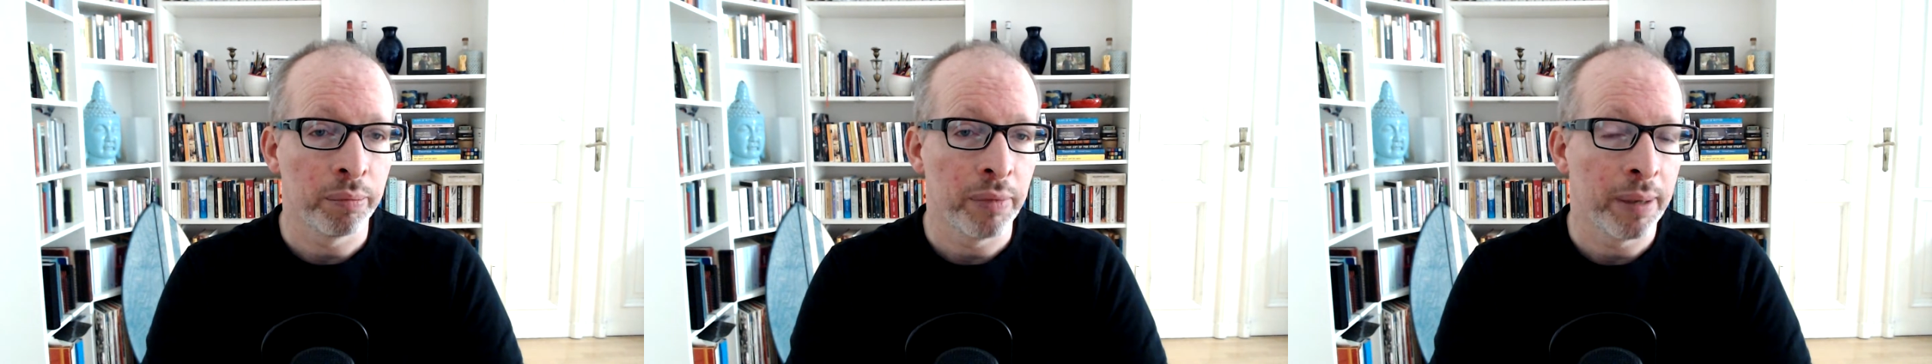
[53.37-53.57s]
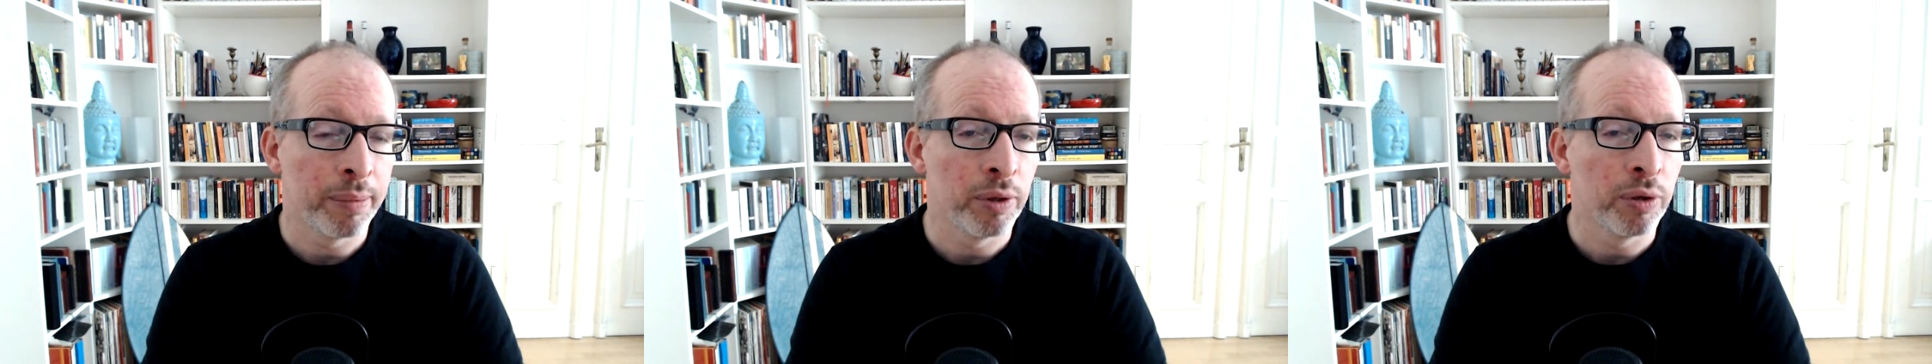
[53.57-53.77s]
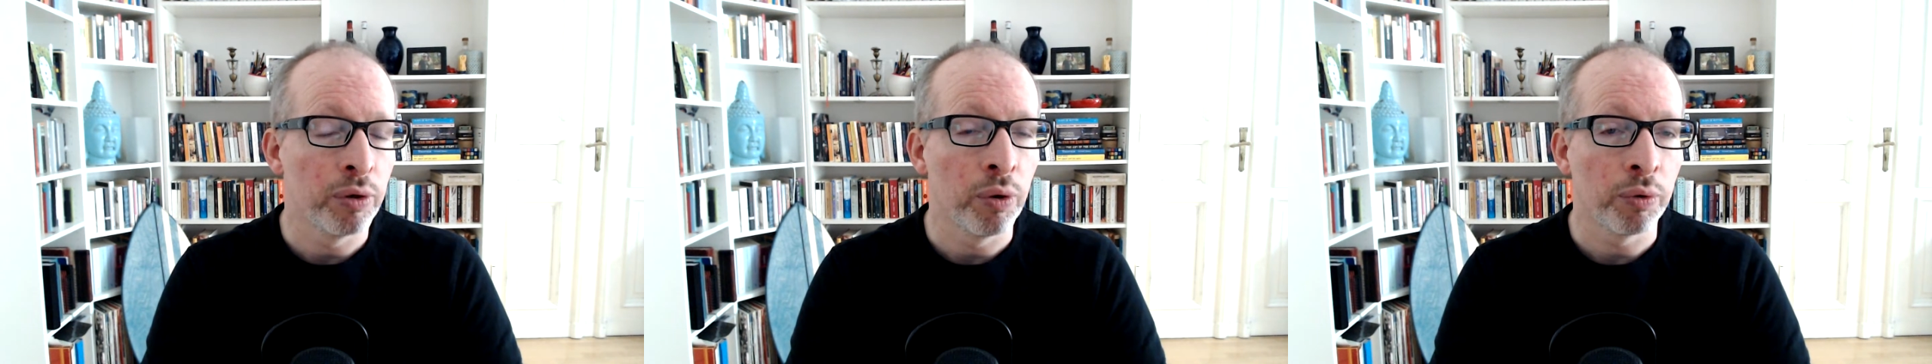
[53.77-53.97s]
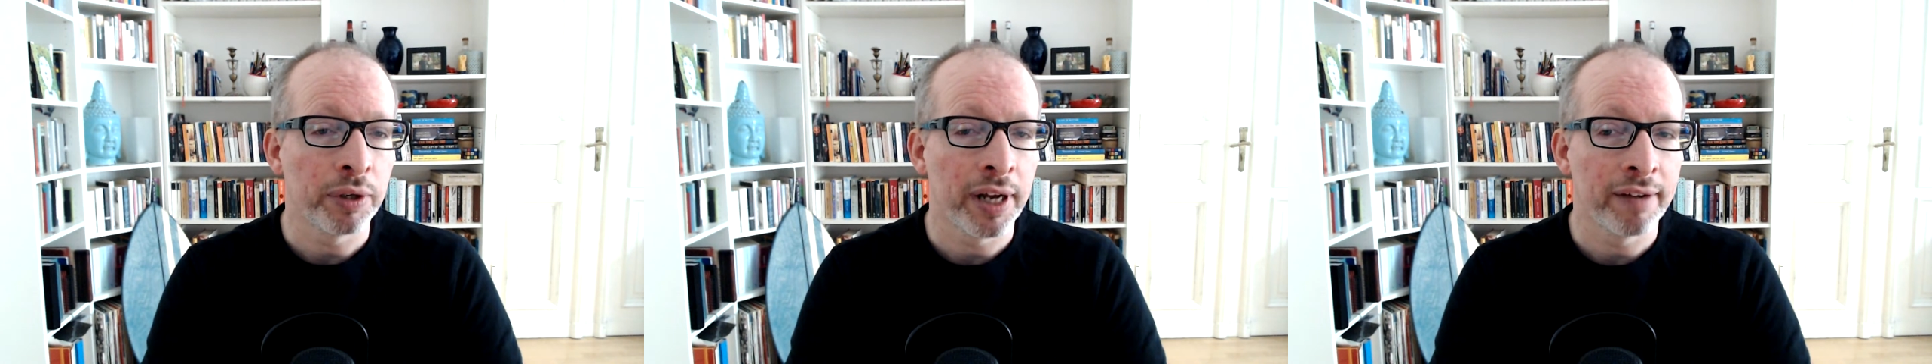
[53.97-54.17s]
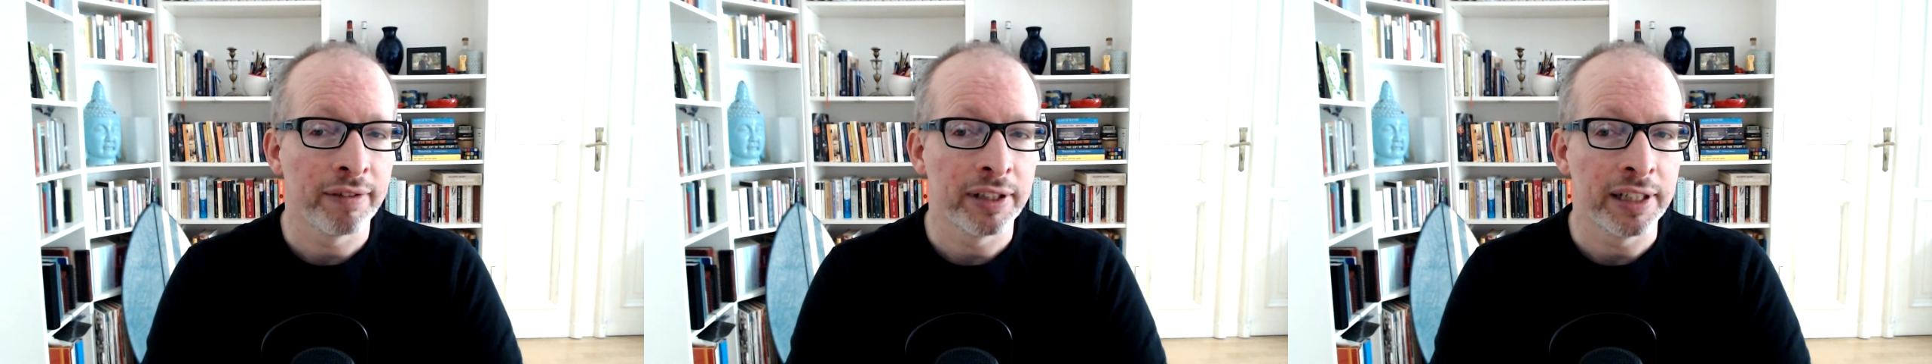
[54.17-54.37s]
Maybe you don't
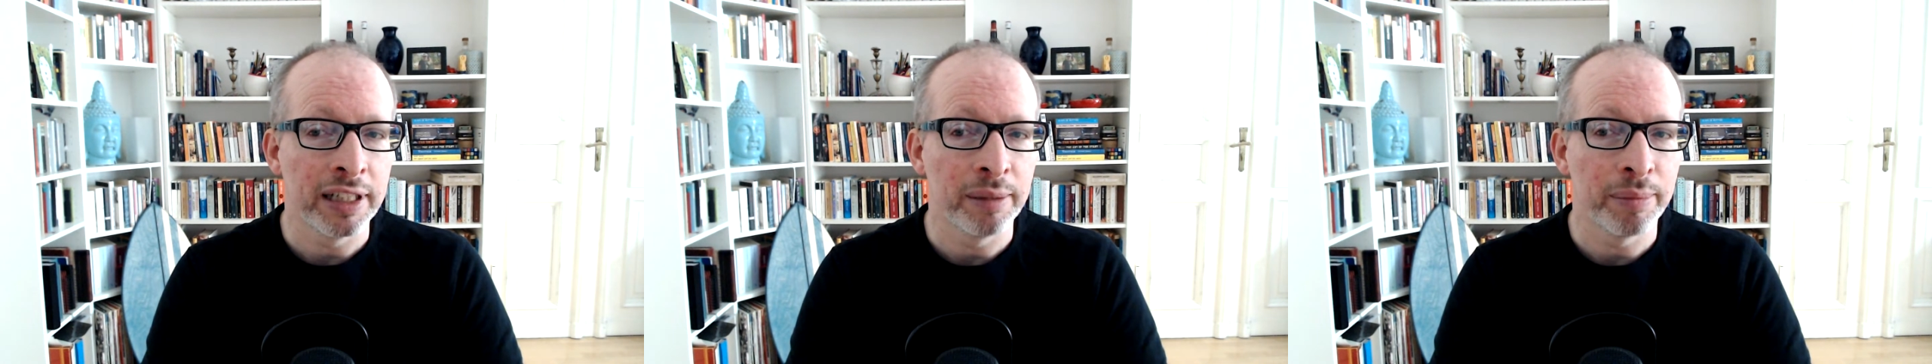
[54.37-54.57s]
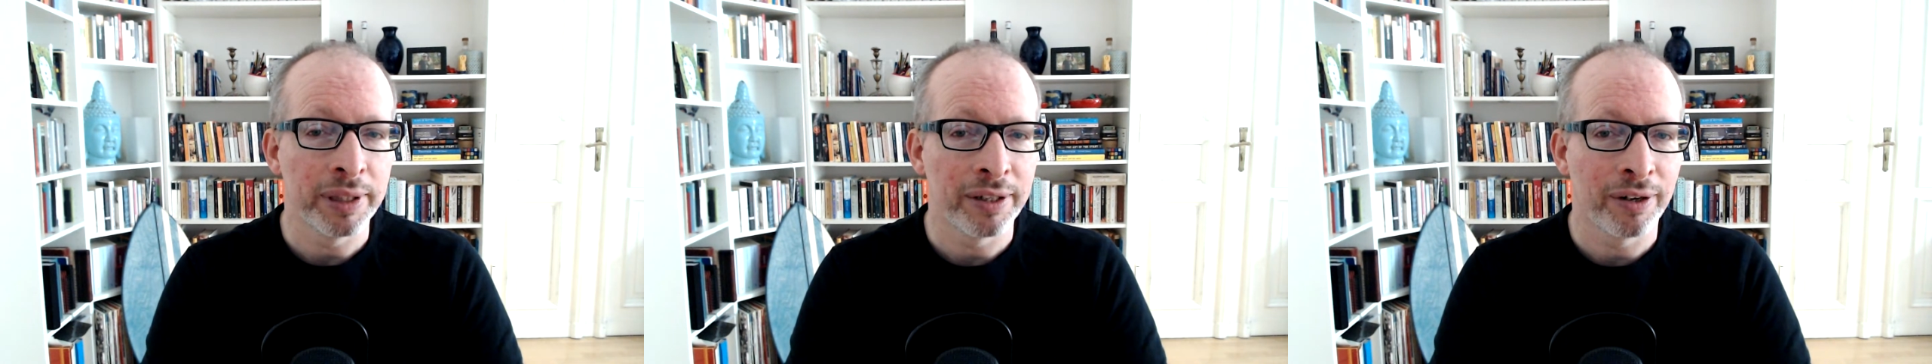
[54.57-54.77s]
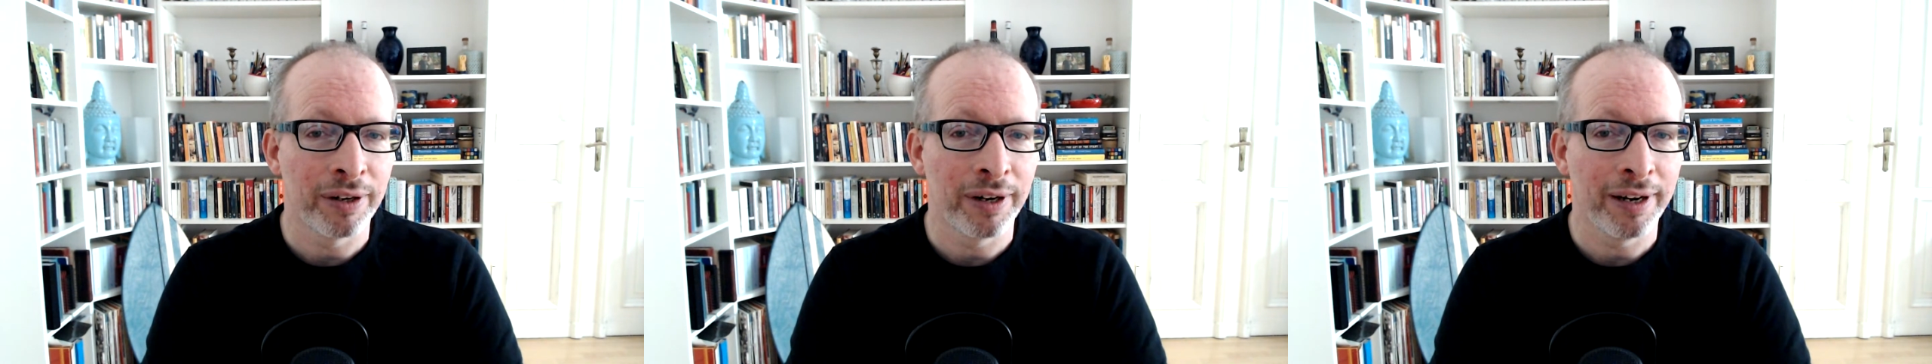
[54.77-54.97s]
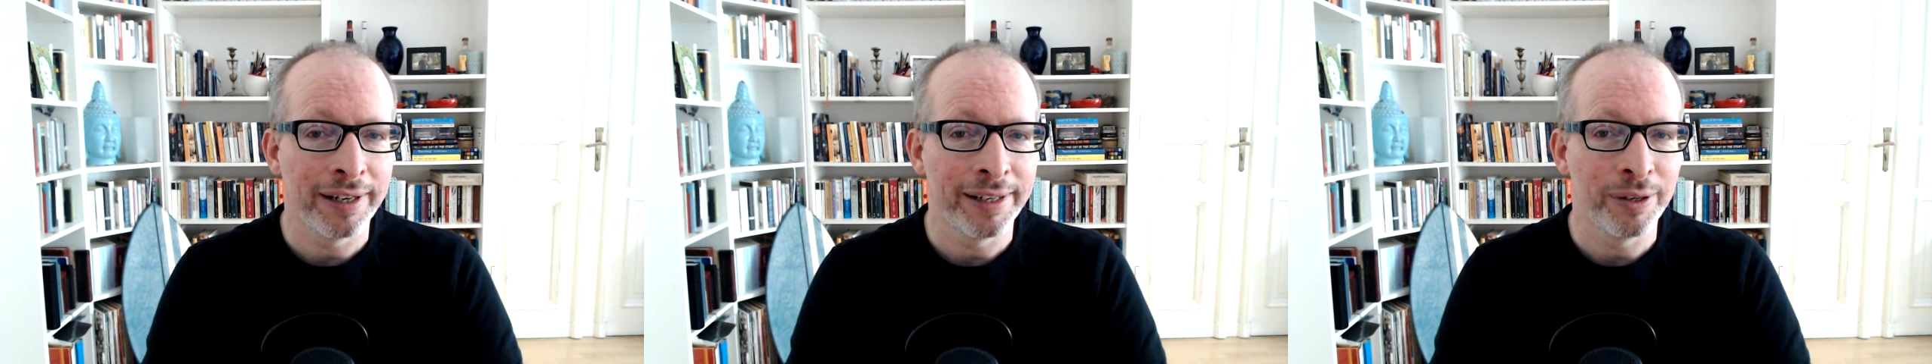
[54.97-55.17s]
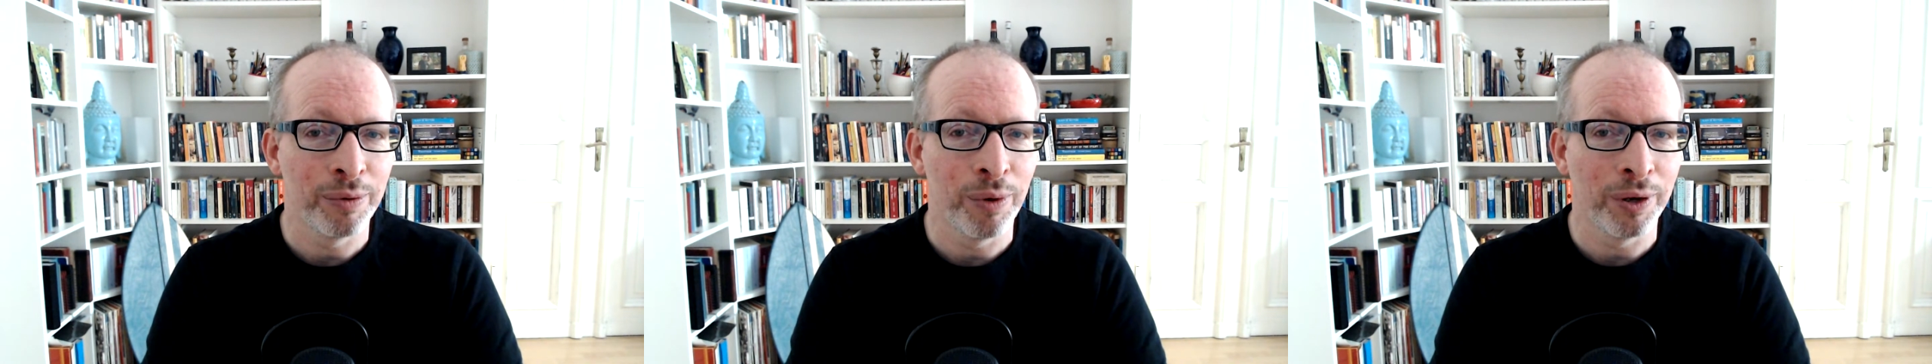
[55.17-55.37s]
have a team internally who